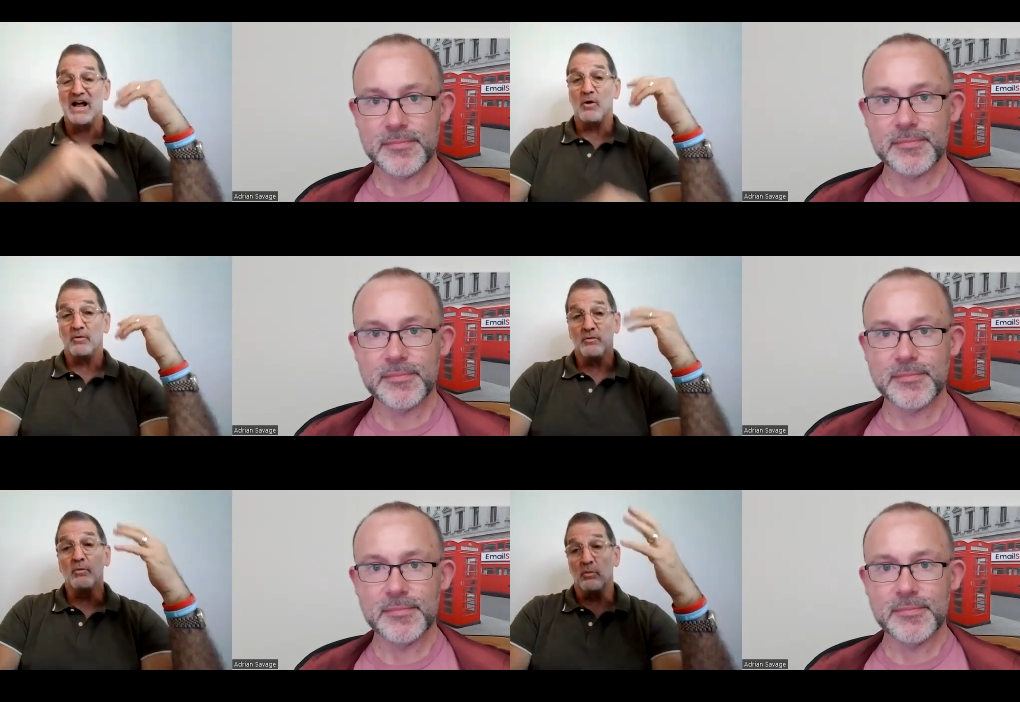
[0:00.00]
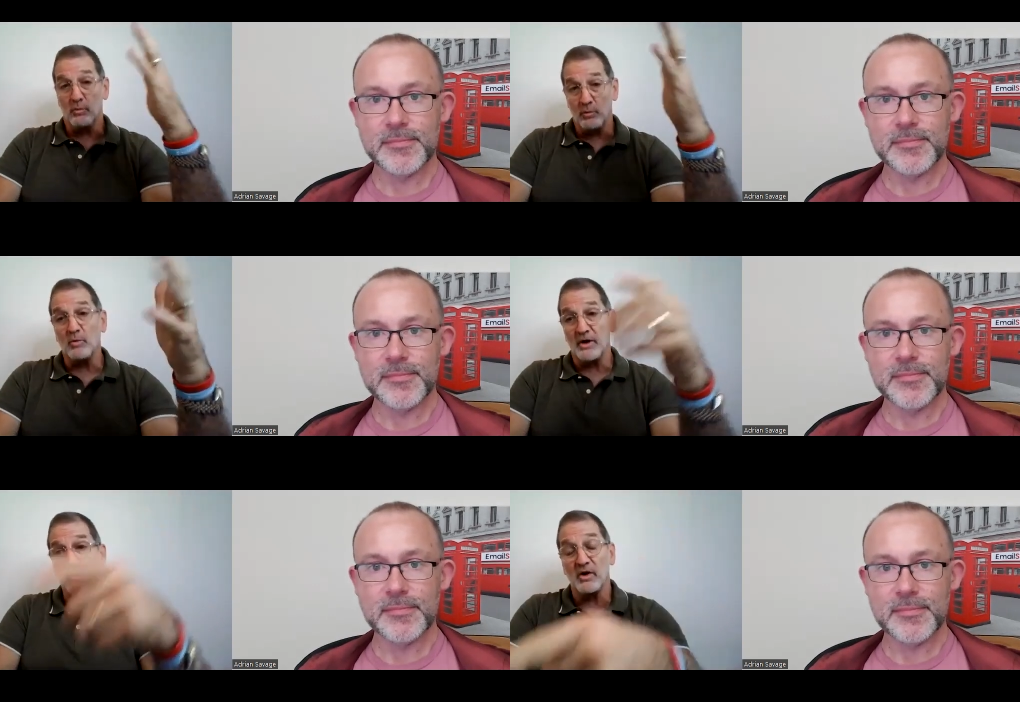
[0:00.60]
Speaker 1: Now,
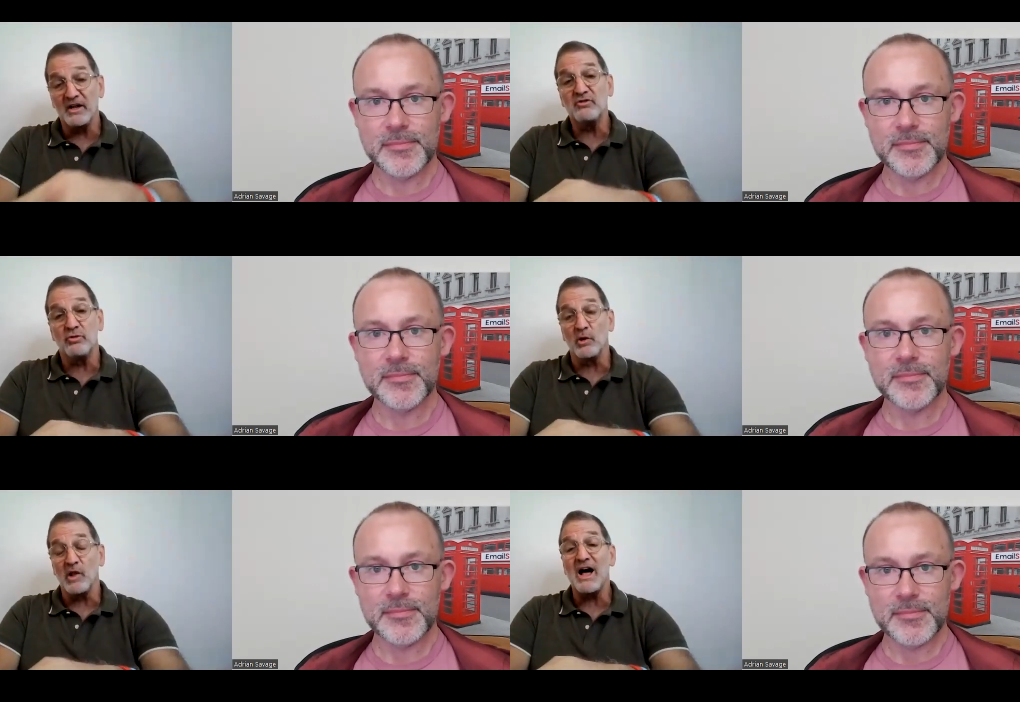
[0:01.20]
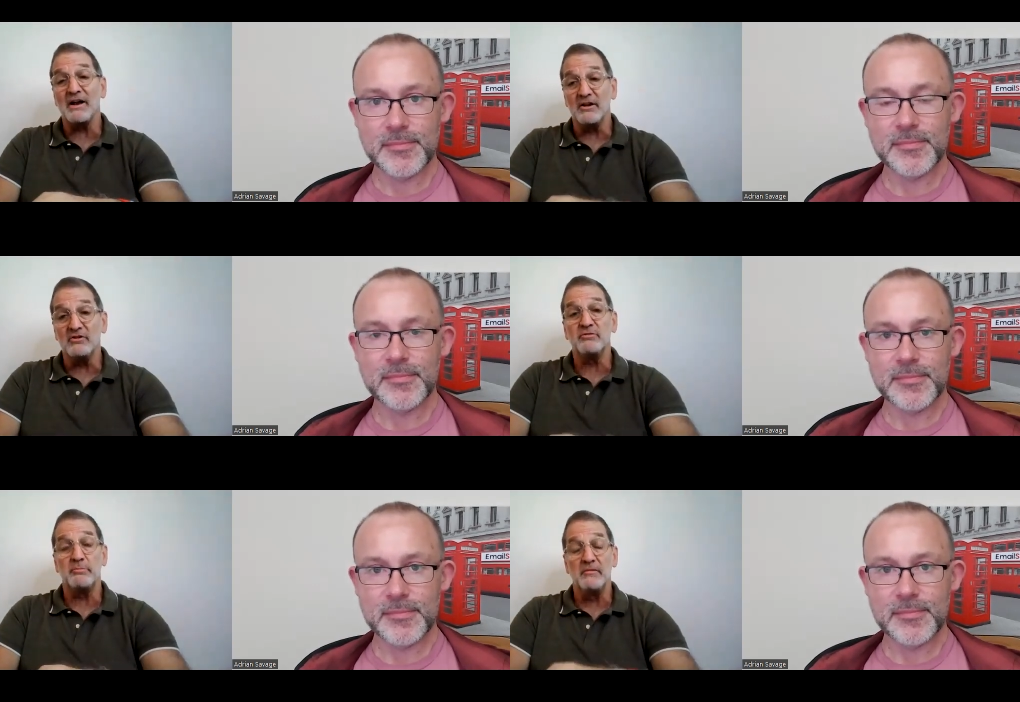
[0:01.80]
what we run into a
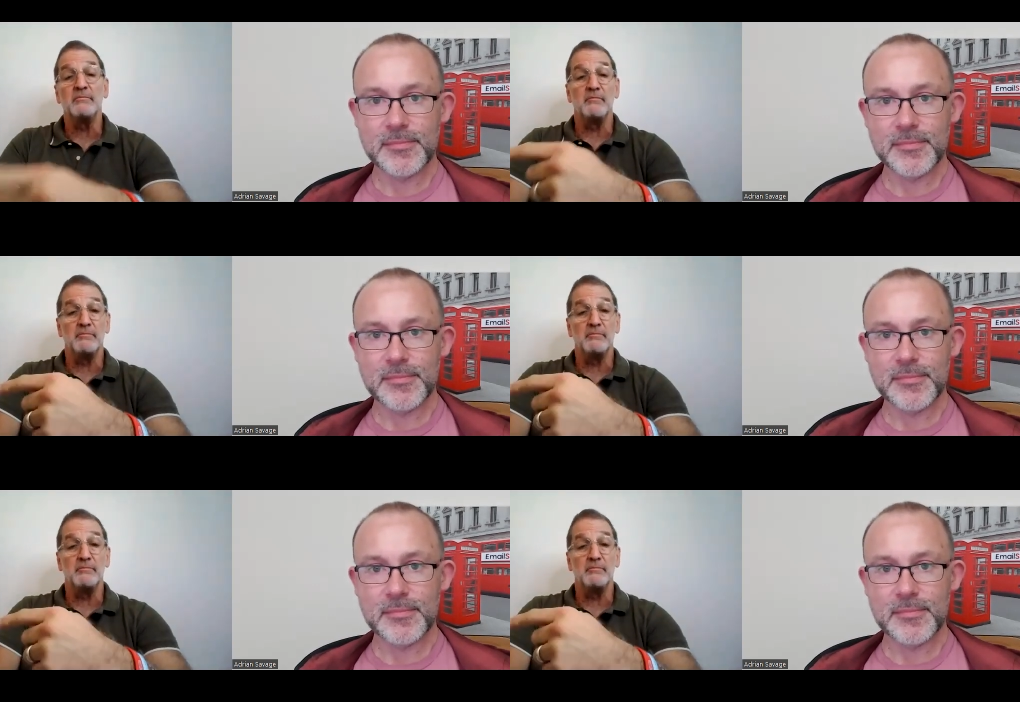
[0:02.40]
lot is